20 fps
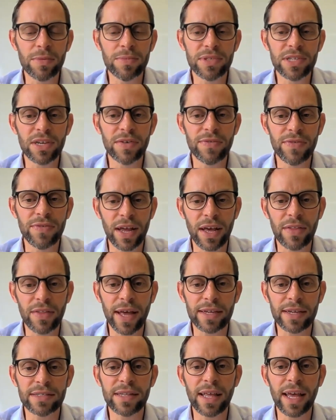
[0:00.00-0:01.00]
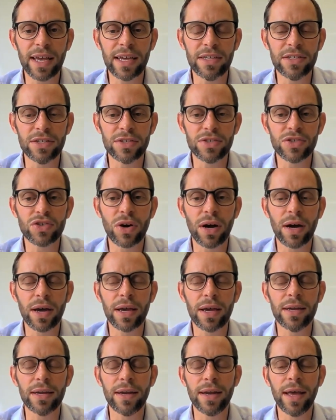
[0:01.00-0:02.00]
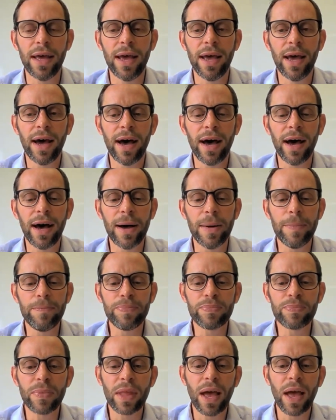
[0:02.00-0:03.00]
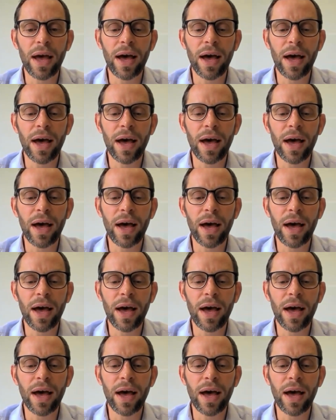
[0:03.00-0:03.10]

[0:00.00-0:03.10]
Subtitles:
observant at that stage and try and